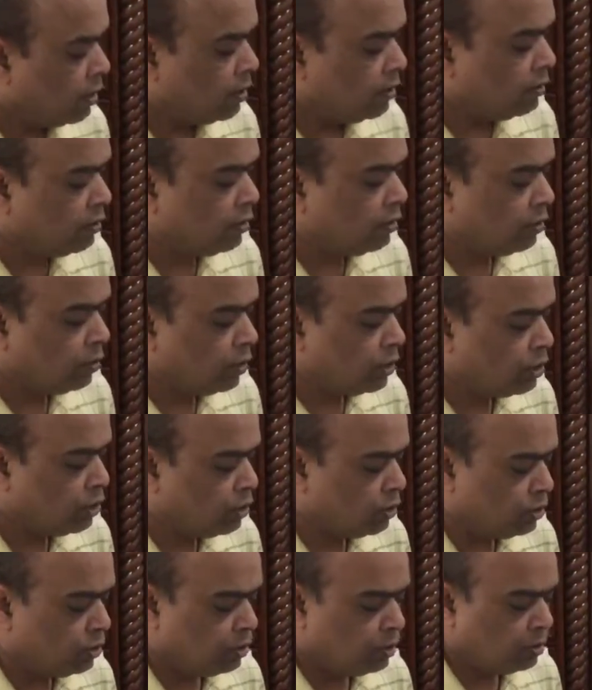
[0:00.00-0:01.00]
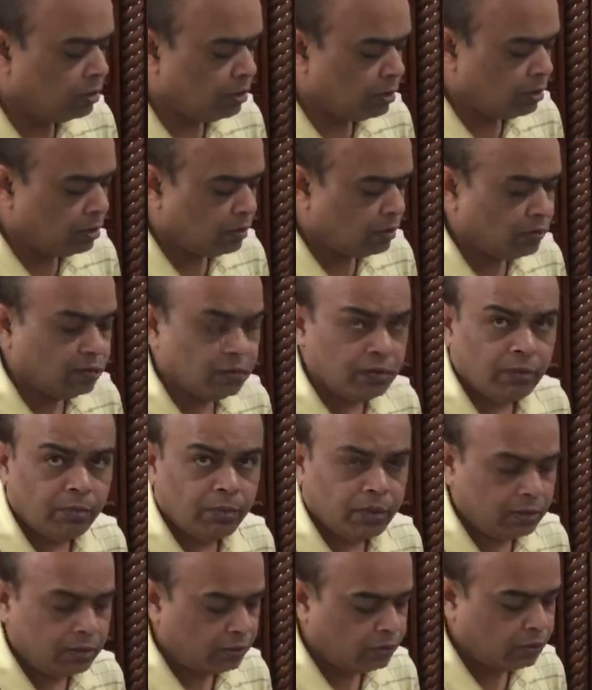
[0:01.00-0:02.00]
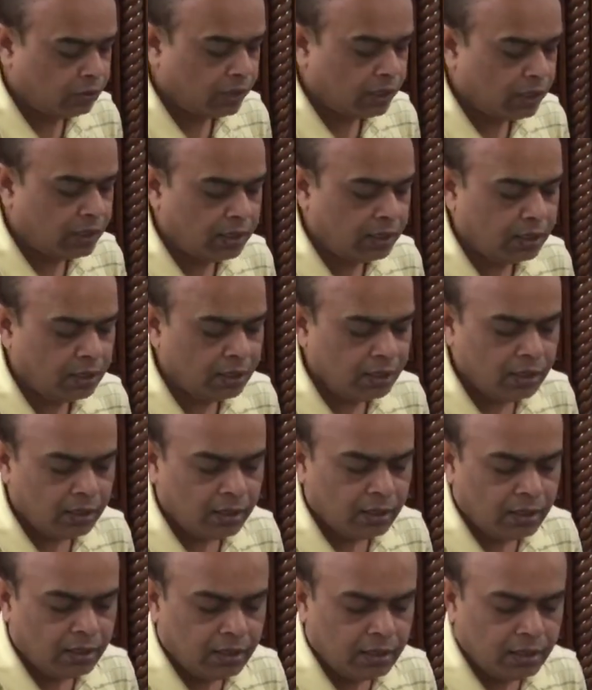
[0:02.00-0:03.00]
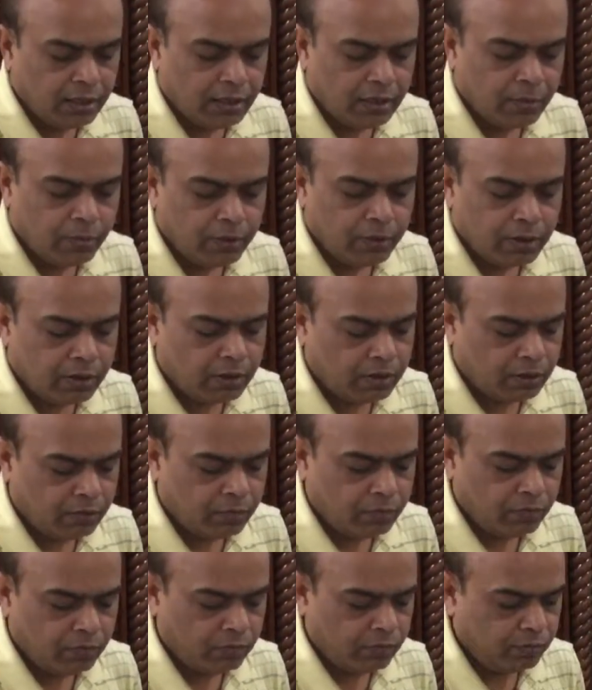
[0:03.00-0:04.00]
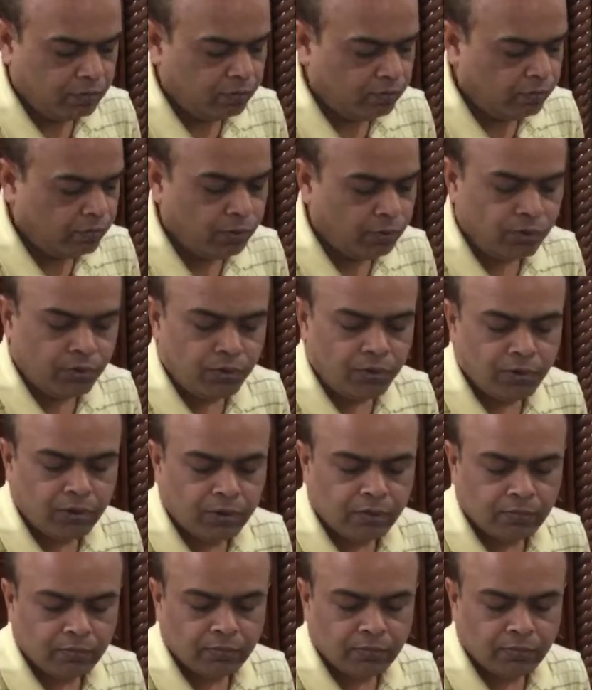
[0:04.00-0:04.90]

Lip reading: this is number 2, this is number 3, number 4,